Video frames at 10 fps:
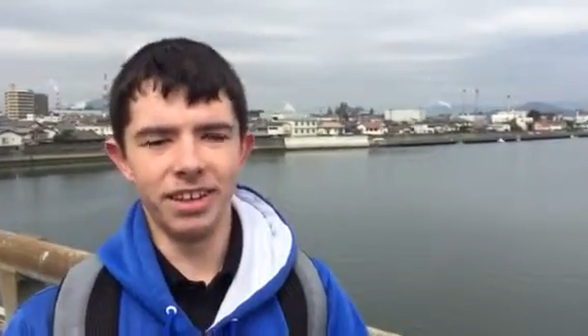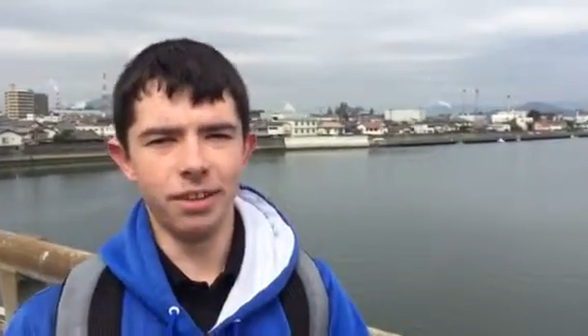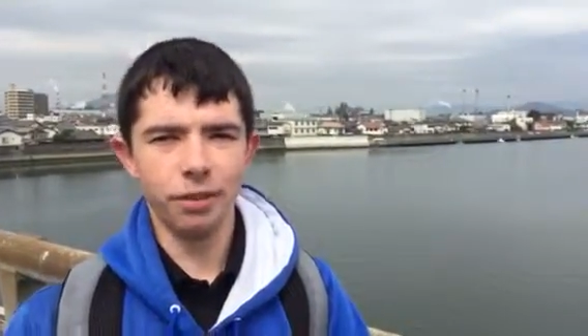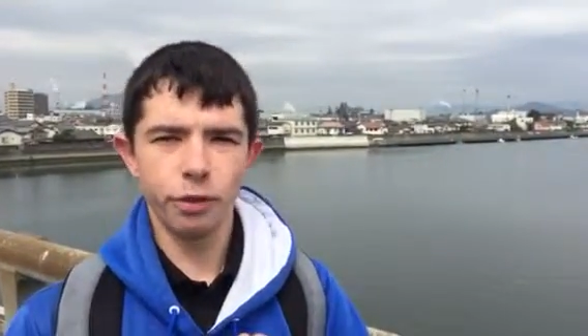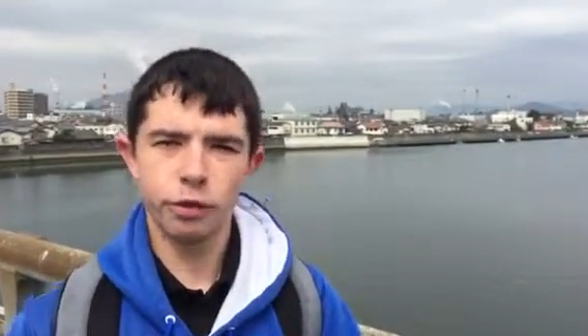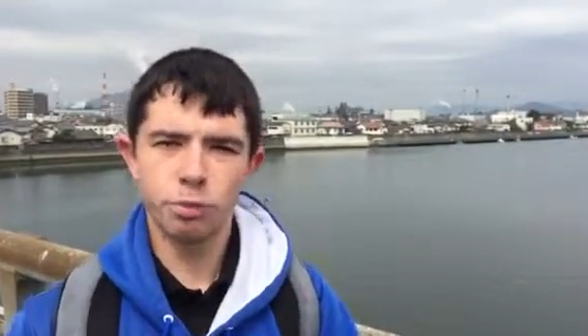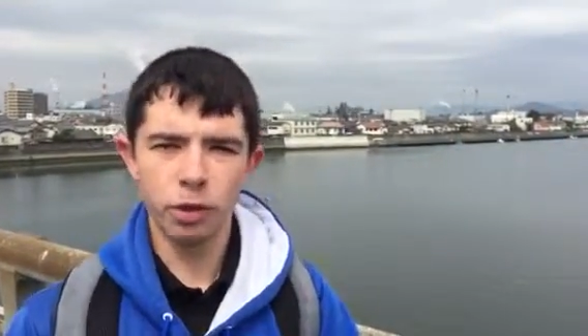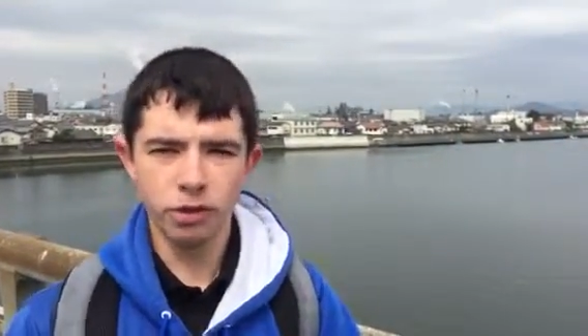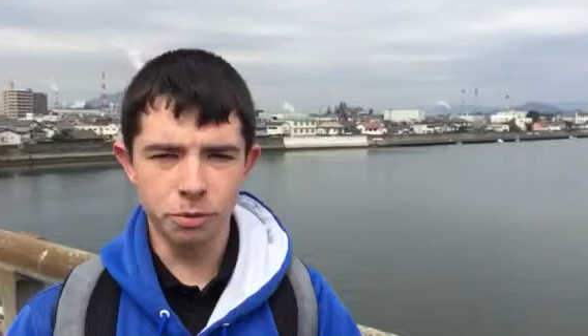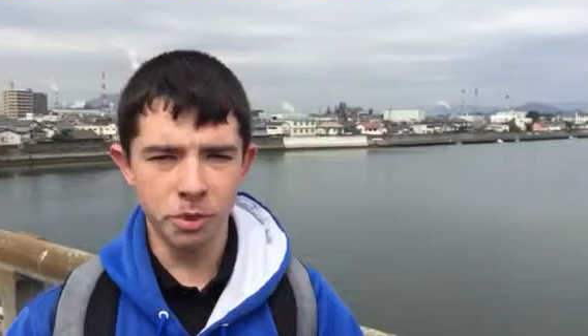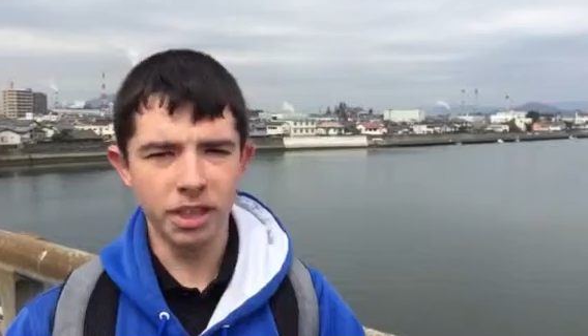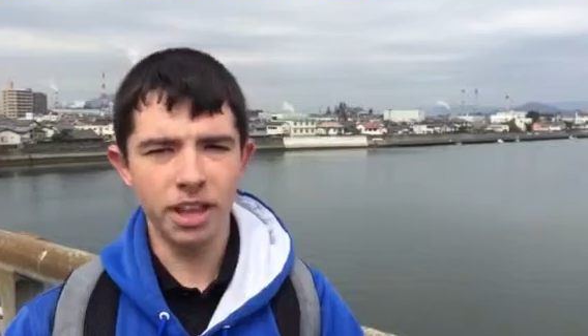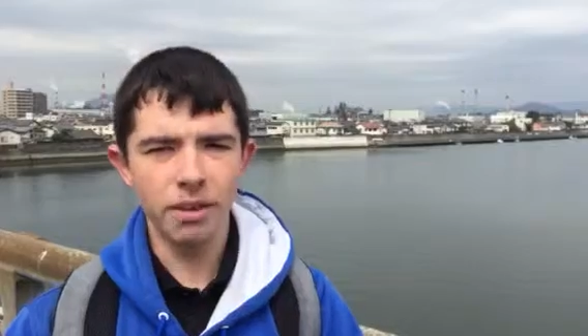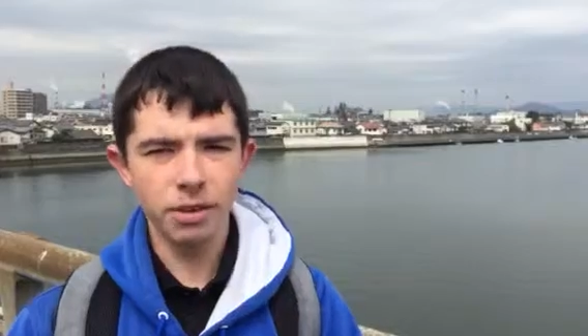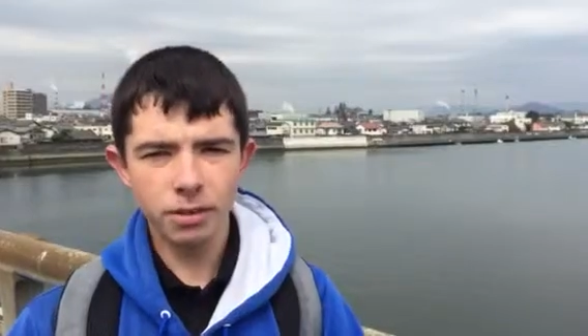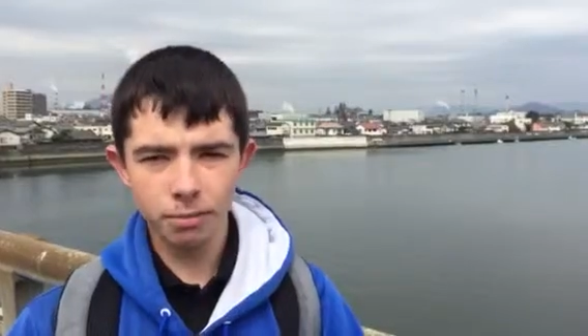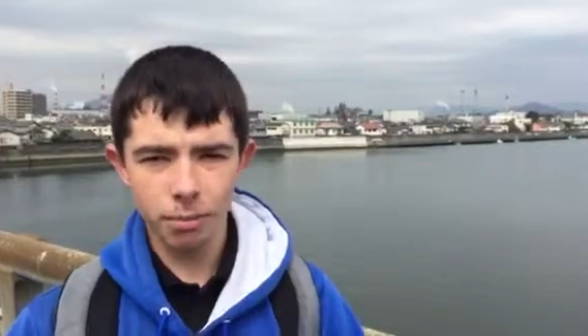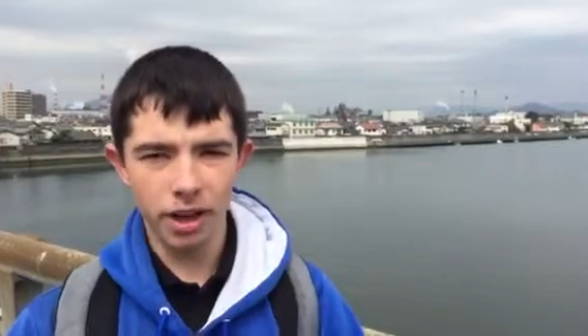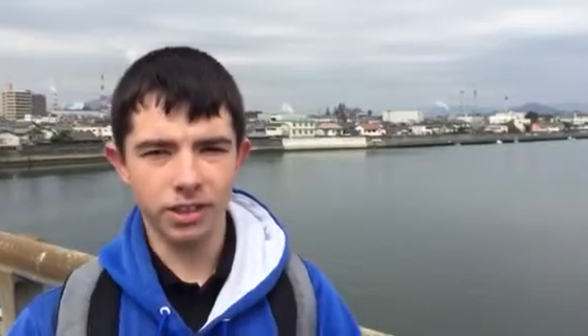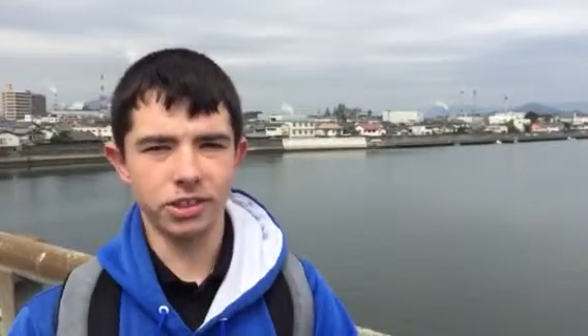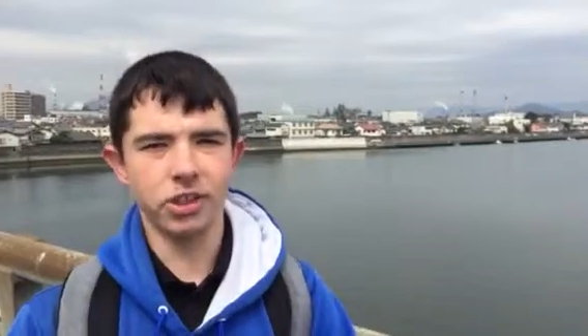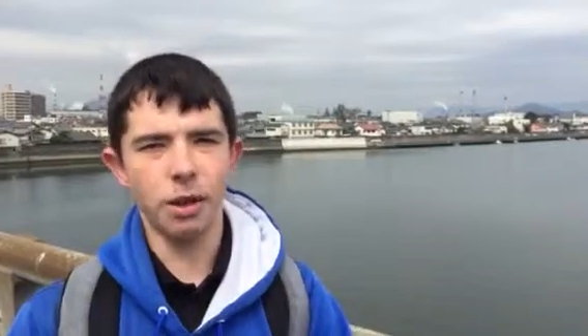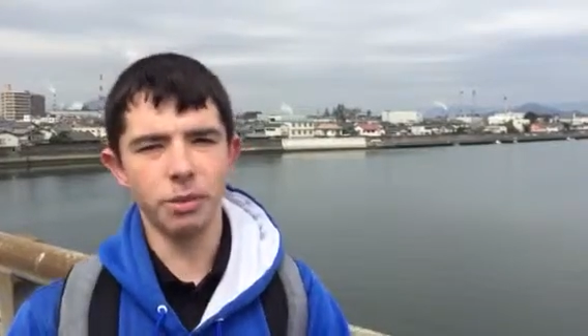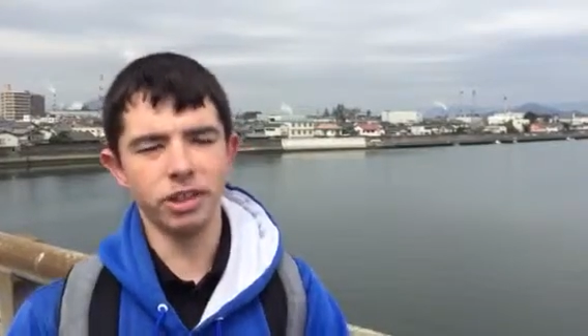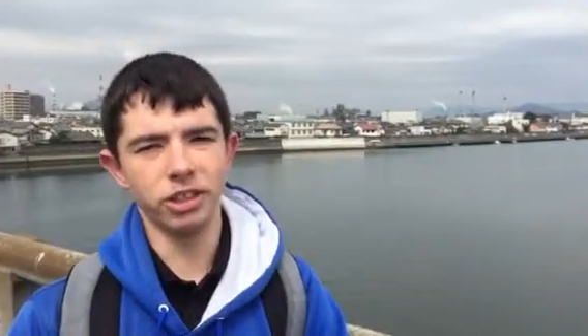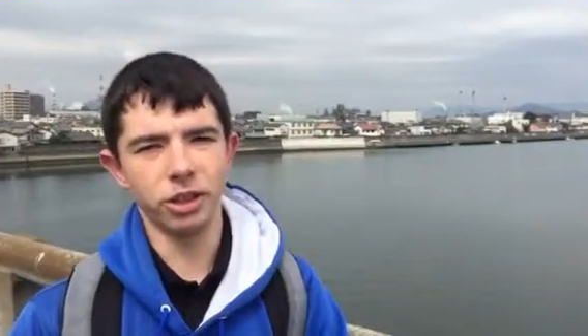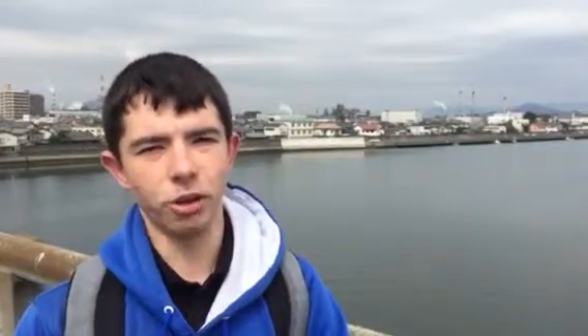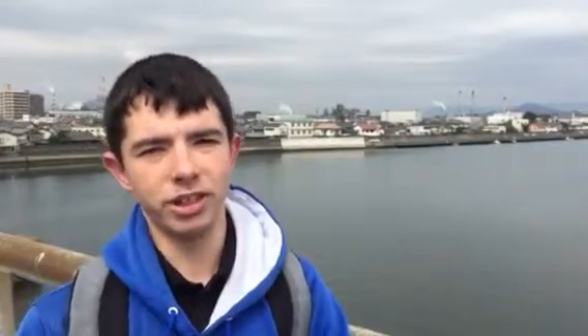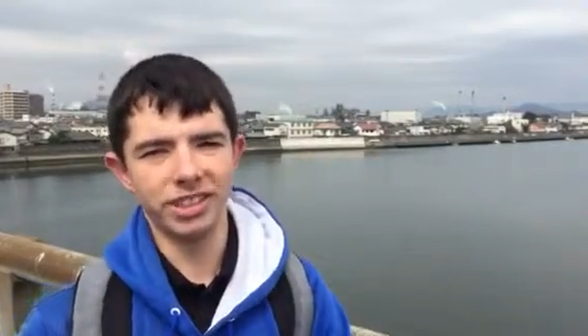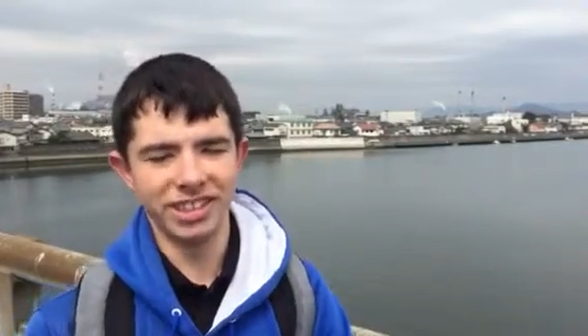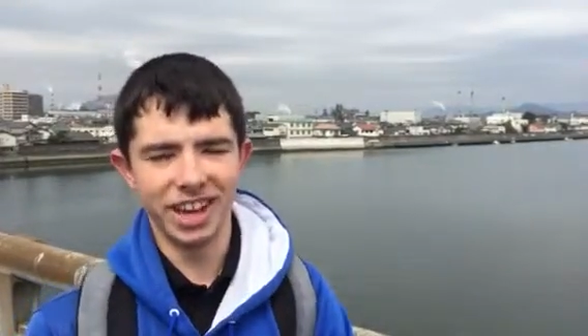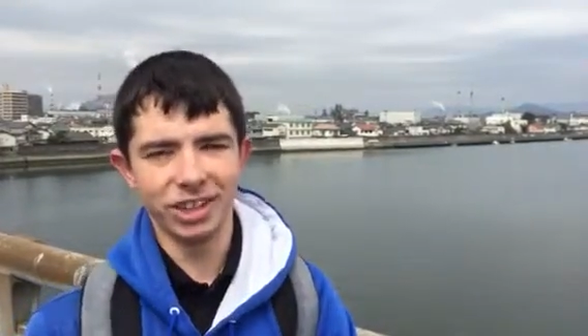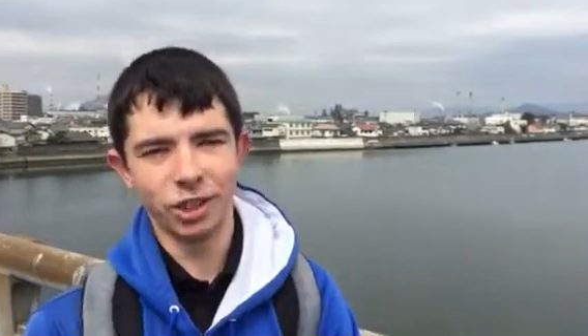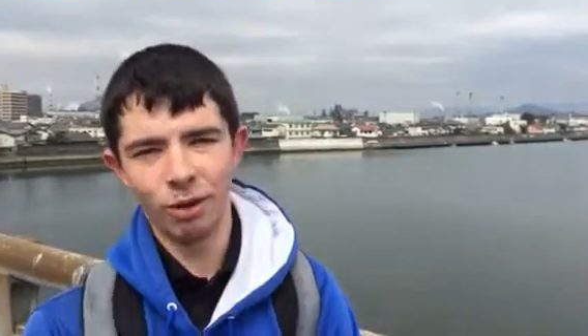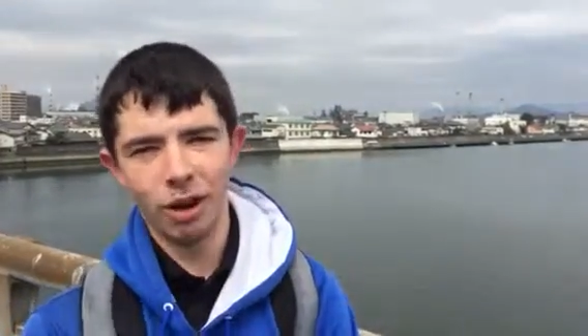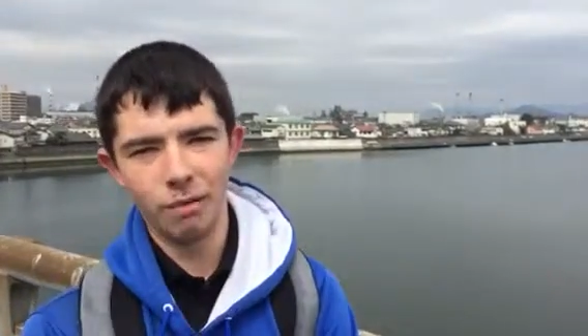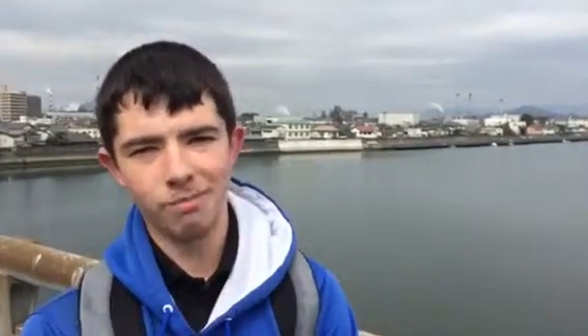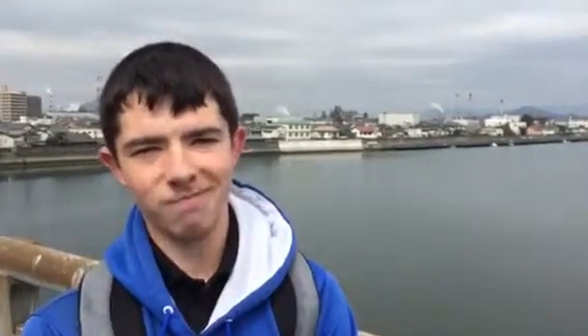It's supposed to be 11, but Zama and Dakota did not show up.